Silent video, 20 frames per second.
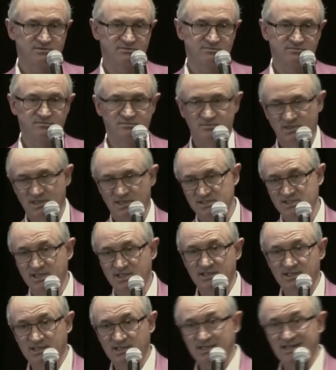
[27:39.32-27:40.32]
because it
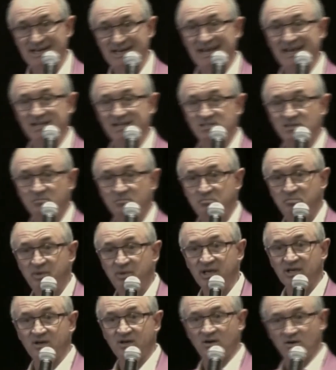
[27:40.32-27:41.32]
has a
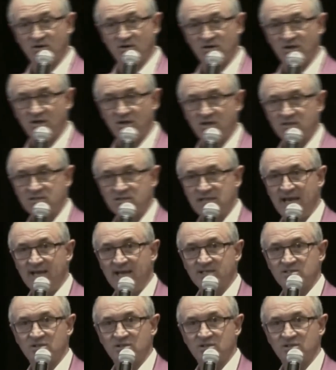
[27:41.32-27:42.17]
bigger tax